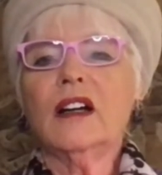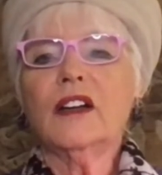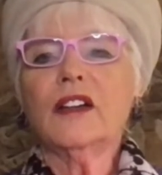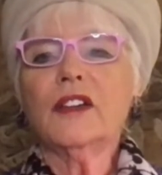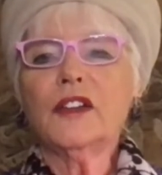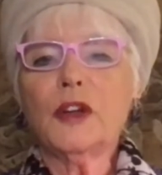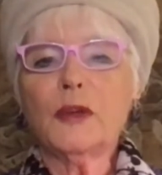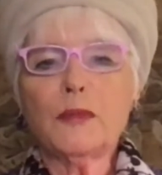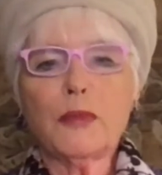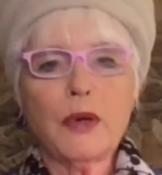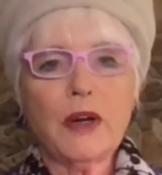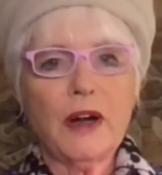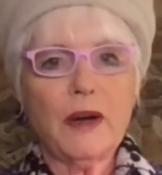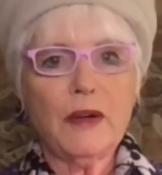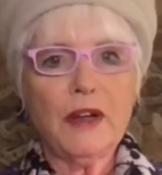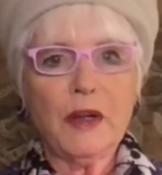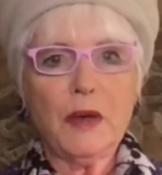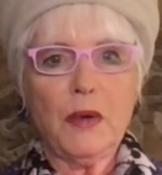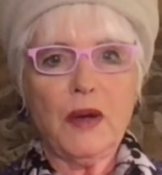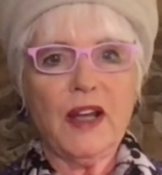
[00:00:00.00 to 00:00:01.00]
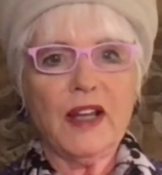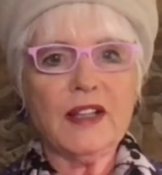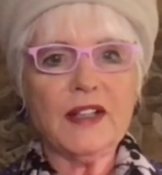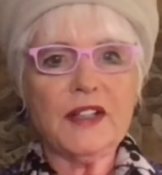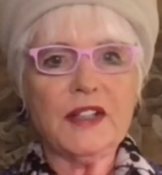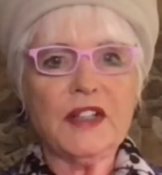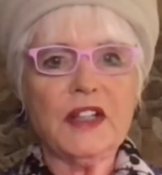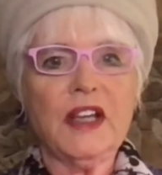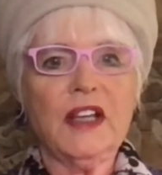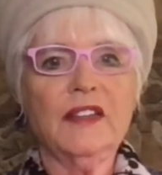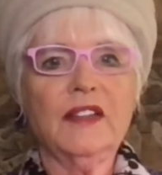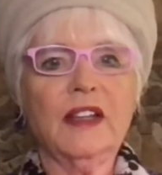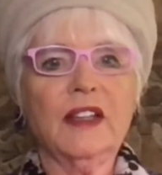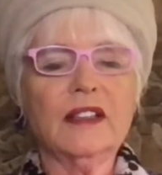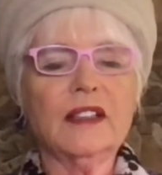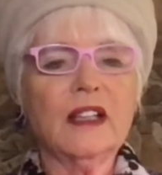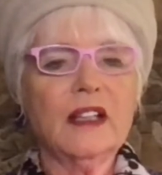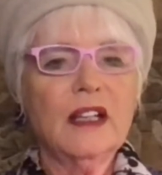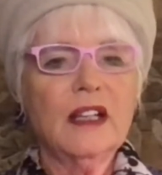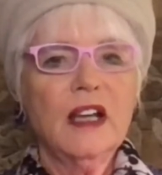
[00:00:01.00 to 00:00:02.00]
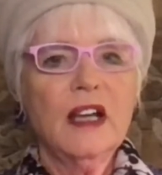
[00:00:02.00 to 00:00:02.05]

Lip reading: your prayer requests, and that